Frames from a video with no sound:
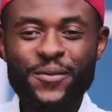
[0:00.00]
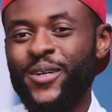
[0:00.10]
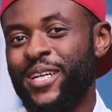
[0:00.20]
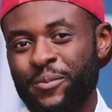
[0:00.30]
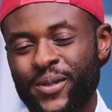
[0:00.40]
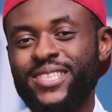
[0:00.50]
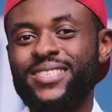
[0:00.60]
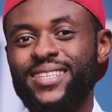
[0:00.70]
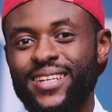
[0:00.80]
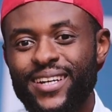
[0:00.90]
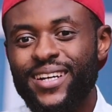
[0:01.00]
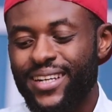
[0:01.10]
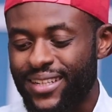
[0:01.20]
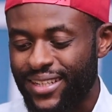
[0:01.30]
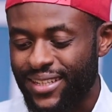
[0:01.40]
But I bet
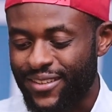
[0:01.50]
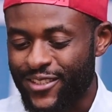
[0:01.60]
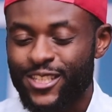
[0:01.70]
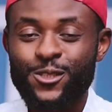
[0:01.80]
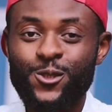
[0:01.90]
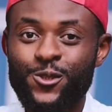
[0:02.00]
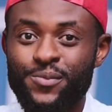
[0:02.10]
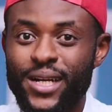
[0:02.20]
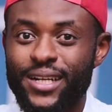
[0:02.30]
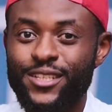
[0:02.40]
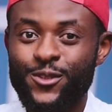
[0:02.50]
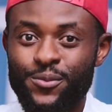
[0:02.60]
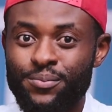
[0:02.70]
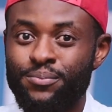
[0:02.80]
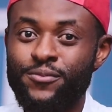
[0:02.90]
reach out to Goodmark and
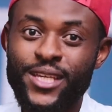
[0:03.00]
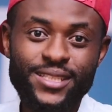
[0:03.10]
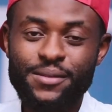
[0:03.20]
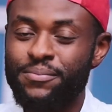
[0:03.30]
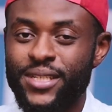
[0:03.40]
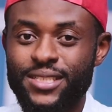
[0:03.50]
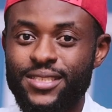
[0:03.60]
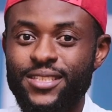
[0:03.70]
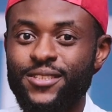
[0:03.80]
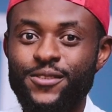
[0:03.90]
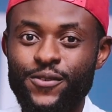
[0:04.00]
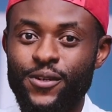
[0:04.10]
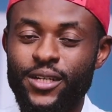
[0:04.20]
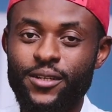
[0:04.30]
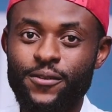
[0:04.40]
you get the best deals
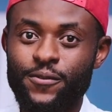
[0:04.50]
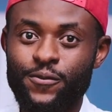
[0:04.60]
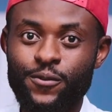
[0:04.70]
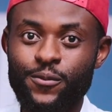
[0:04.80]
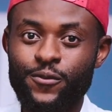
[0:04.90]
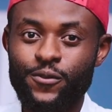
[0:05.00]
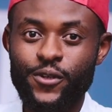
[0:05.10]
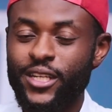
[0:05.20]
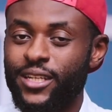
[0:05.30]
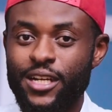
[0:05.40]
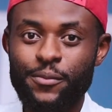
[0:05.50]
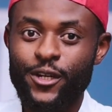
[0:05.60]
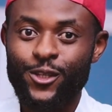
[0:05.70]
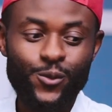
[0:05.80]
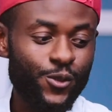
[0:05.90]
for any camera
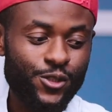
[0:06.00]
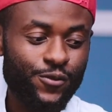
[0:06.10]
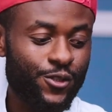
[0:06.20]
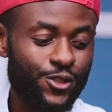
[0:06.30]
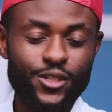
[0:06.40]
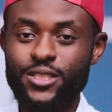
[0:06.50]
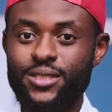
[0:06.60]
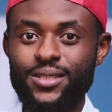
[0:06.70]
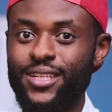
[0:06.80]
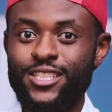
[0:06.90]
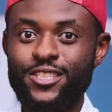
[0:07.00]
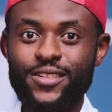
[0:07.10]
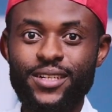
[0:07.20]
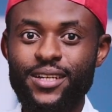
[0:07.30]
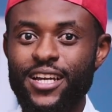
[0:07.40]
you want of your choice in
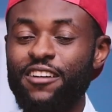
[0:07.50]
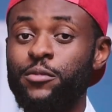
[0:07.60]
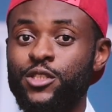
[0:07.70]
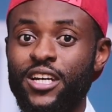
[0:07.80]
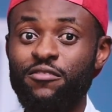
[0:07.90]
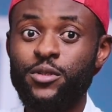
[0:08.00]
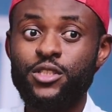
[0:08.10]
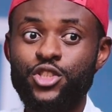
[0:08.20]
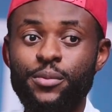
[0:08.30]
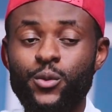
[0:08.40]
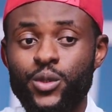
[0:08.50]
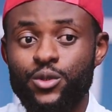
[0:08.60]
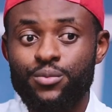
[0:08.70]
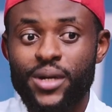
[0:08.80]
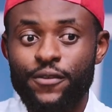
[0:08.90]
Nigeria. I've been shopping with
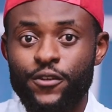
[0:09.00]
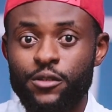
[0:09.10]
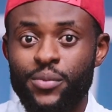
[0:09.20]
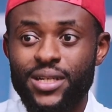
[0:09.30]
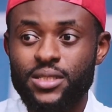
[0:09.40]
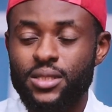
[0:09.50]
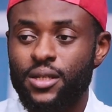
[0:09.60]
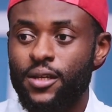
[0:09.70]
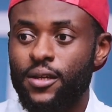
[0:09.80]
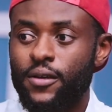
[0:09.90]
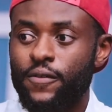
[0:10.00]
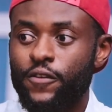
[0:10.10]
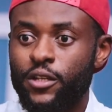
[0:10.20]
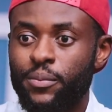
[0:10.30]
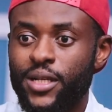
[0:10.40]
Goodmark for the
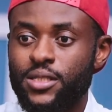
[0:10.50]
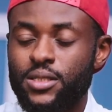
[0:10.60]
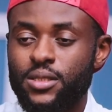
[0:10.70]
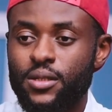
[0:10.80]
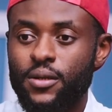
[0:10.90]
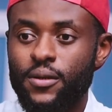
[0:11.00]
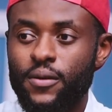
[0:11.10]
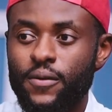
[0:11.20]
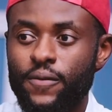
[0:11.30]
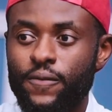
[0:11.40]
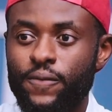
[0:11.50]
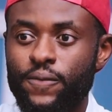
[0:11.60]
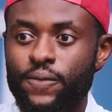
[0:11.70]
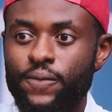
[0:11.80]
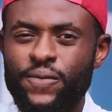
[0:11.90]
past
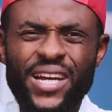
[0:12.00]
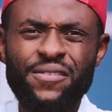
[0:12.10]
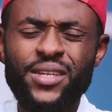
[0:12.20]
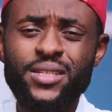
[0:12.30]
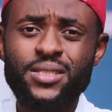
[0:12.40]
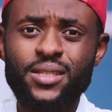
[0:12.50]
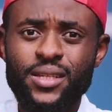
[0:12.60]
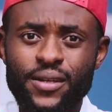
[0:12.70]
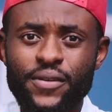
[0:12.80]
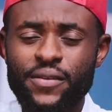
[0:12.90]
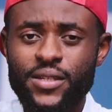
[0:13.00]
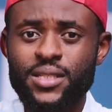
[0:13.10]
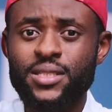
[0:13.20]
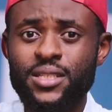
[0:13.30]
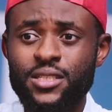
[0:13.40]
5 years. Yeah, 5 years.
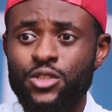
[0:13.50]
I started